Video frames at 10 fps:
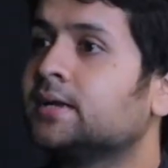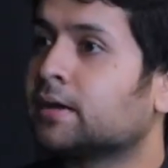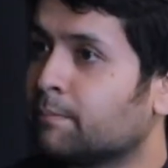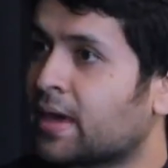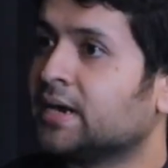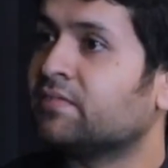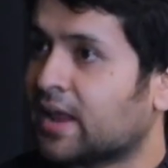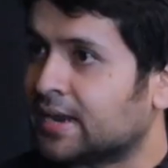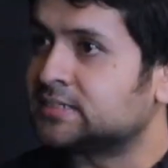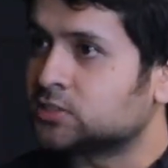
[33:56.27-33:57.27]
done a comparative
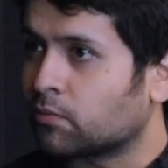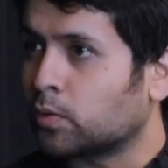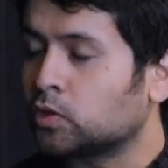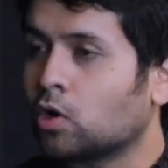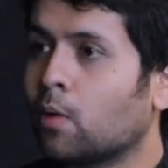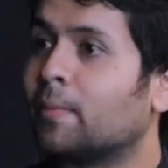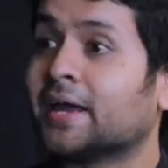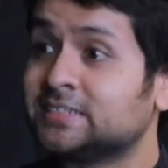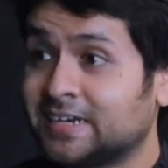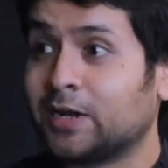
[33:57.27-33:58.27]
analysis of both the law, but
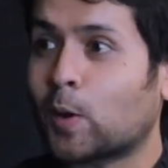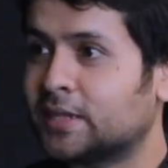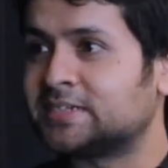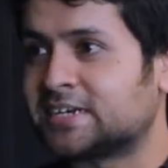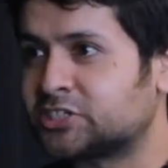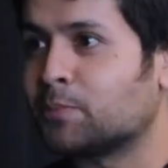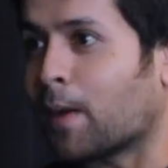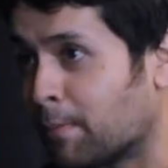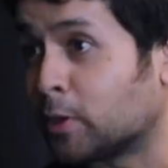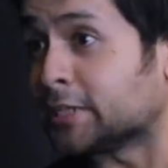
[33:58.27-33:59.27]
I did look at the sedition
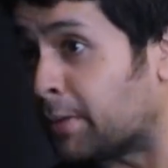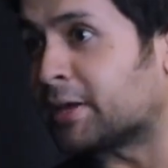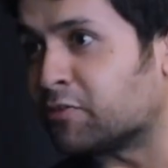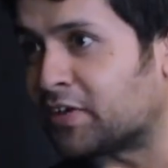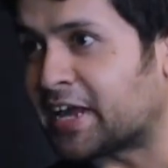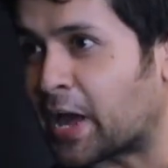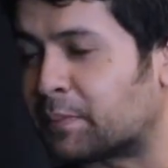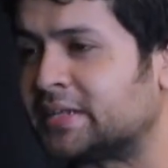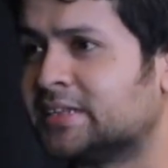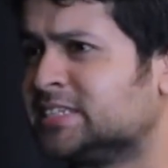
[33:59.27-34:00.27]
part because I became very
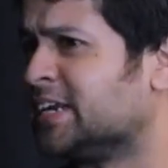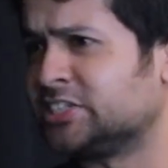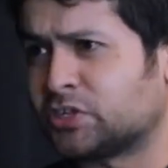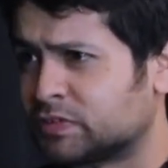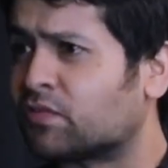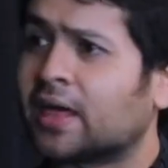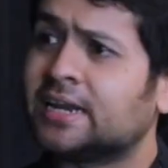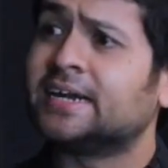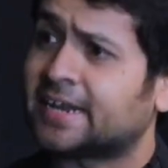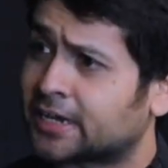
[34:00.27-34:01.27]
happy that the sedition was
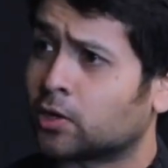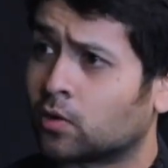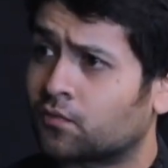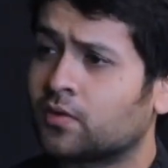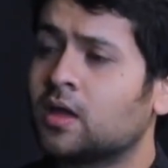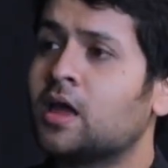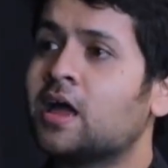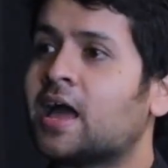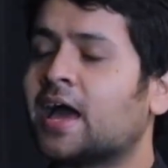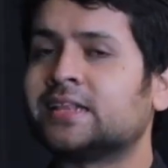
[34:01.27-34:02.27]
finally taken off.
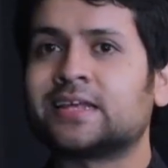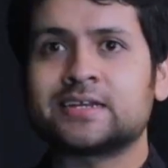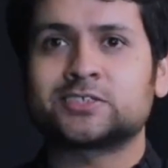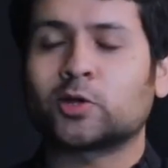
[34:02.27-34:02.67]
And then I